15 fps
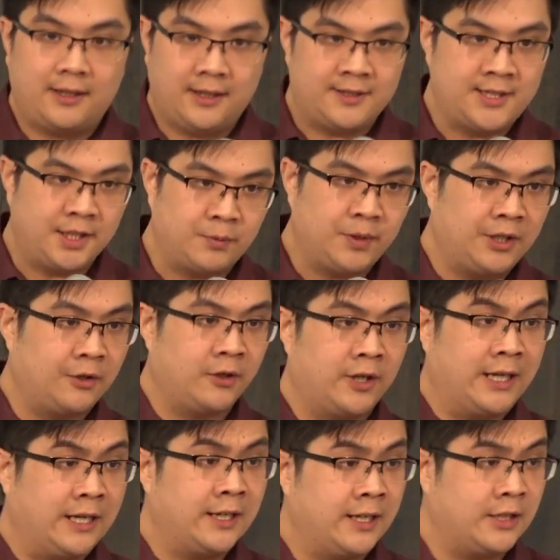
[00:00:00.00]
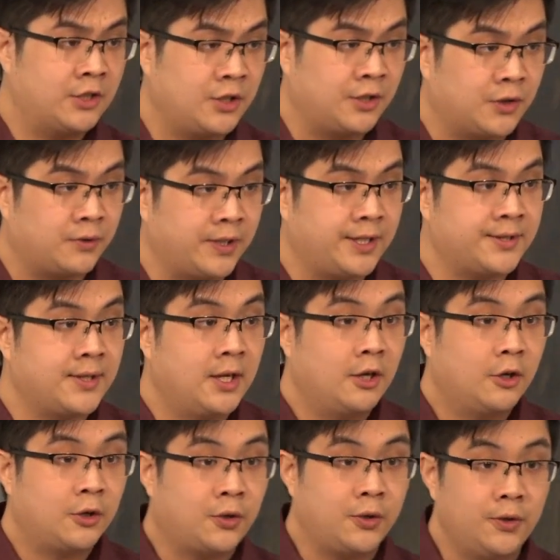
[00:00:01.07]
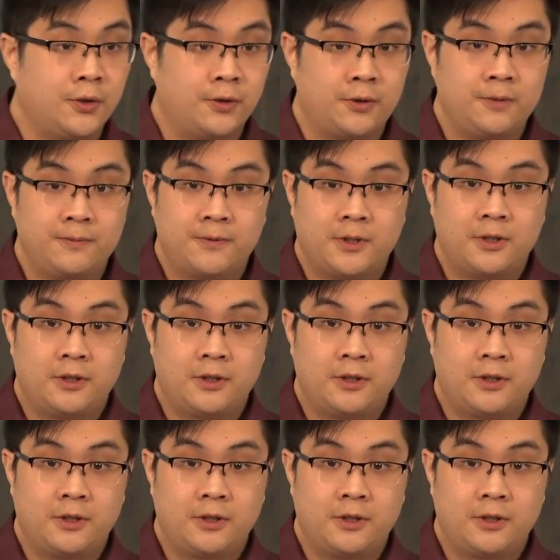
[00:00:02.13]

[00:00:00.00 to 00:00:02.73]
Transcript: antiquity or in ancient Greece who